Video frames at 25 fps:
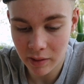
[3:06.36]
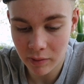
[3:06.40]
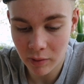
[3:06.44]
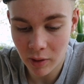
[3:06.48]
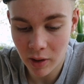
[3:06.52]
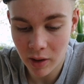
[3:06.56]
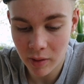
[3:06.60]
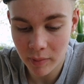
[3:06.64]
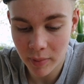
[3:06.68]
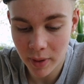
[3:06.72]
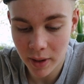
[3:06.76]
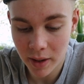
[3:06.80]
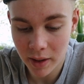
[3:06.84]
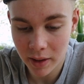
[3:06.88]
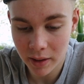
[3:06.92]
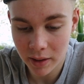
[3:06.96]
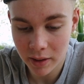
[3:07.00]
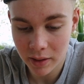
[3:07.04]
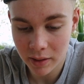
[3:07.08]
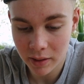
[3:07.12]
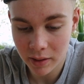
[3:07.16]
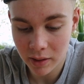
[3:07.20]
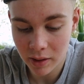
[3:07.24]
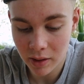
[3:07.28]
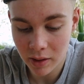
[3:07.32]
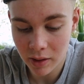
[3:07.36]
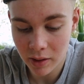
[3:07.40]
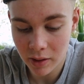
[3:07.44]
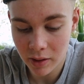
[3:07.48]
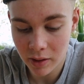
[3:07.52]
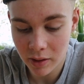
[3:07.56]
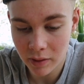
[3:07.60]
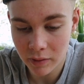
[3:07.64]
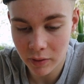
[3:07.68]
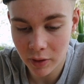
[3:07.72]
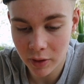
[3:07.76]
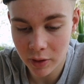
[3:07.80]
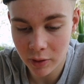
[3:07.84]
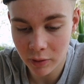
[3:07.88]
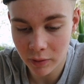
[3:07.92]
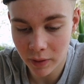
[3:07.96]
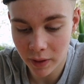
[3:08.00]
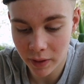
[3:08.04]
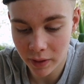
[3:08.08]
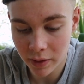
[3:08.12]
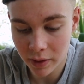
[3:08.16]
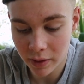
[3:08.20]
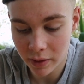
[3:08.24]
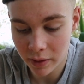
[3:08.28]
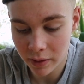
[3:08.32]
see, right back, uh, Virgil
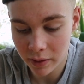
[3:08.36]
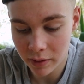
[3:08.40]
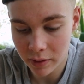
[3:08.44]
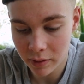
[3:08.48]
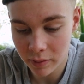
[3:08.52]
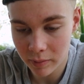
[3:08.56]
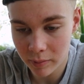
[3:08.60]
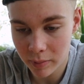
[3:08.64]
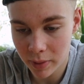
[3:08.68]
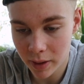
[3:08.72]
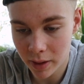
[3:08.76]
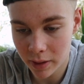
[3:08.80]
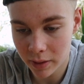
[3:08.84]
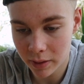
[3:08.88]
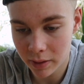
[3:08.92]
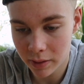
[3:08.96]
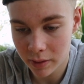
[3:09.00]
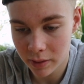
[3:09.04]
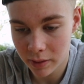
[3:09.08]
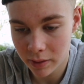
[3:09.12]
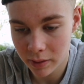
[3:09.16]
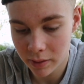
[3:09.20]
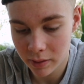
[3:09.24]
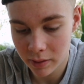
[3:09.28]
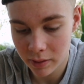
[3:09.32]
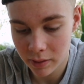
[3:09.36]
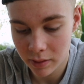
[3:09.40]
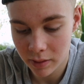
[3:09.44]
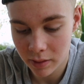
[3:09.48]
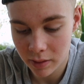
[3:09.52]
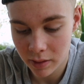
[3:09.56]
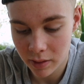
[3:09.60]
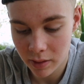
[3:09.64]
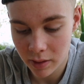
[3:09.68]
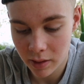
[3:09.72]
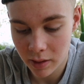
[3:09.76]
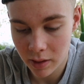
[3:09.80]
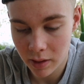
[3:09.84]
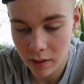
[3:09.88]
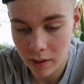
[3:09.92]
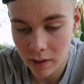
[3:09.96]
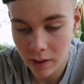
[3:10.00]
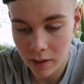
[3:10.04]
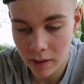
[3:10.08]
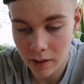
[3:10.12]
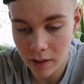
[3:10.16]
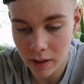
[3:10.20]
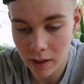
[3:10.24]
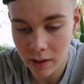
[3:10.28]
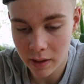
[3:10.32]
van Dijk, bang.
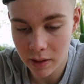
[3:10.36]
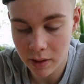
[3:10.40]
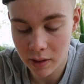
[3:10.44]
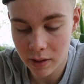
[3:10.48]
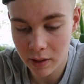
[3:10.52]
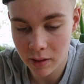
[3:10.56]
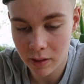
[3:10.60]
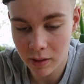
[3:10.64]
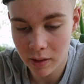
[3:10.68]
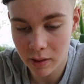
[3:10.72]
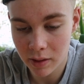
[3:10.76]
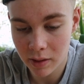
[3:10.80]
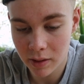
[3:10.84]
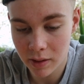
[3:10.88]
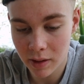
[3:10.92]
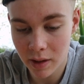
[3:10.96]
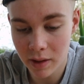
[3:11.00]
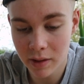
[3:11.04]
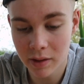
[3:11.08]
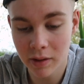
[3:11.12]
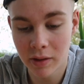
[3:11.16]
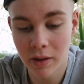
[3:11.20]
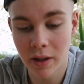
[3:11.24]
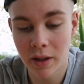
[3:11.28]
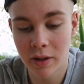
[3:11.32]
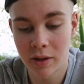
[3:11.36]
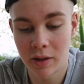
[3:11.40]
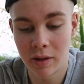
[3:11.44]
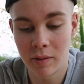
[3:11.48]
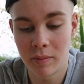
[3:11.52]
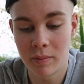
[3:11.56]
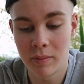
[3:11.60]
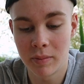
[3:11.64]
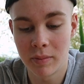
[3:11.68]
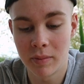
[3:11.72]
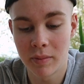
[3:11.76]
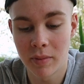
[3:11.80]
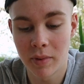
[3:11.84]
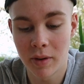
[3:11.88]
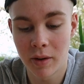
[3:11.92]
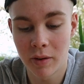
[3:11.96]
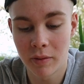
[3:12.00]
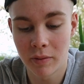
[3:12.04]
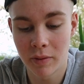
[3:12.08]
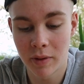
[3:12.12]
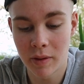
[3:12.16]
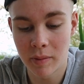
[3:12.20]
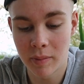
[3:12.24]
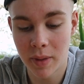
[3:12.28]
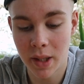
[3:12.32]
This this could actually
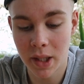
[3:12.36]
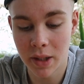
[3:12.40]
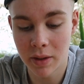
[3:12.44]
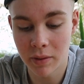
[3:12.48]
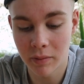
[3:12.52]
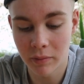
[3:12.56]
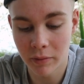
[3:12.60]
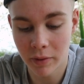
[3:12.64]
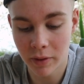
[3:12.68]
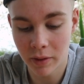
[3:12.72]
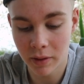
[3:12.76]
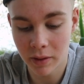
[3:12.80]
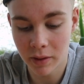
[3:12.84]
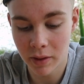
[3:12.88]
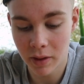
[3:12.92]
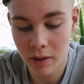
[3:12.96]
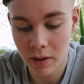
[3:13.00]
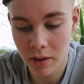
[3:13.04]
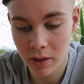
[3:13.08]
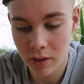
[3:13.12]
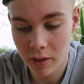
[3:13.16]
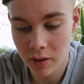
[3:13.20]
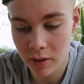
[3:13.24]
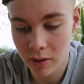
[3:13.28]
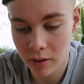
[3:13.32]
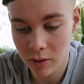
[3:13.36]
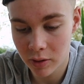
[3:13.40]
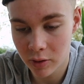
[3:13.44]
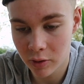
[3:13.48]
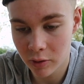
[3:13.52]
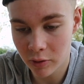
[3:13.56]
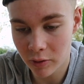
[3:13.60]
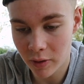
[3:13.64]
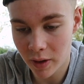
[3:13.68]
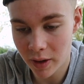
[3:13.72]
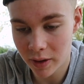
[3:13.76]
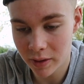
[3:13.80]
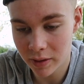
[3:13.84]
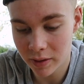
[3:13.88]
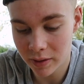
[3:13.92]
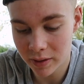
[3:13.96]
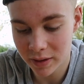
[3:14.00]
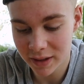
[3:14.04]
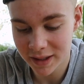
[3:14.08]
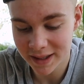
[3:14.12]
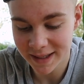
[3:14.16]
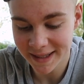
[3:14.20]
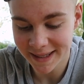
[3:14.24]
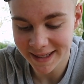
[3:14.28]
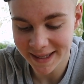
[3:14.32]
hopefully be something. Trent,
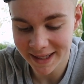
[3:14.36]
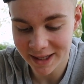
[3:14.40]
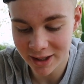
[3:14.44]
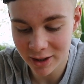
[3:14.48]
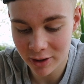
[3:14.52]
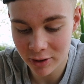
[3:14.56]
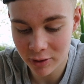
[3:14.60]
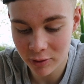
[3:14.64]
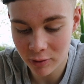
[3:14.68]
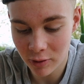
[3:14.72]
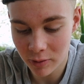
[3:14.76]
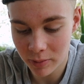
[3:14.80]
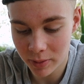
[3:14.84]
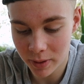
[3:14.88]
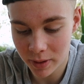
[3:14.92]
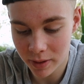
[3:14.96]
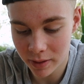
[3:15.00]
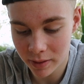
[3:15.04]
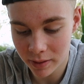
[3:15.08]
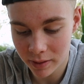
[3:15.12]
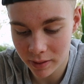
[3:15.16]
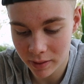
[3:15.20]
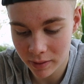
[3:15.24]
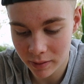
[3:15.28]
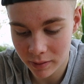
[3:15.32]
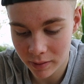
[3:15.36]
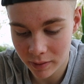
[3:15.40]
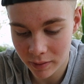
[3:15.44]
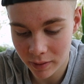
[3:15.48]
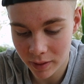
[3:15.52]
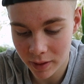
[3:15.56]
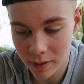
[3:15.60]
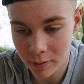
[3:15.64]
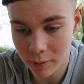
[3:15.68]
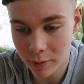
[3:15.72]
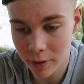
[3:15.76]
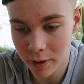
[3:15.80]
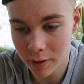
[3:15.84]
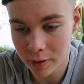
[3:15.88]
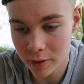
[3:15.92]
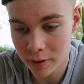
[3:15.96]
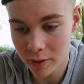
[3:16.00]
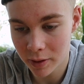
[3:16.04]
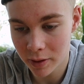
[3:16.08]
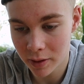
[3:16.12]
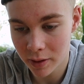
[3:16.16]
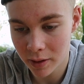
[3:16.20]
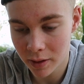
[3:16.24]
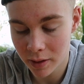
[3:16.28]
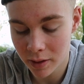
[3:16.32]
ah, he's just dropping it. If I switch,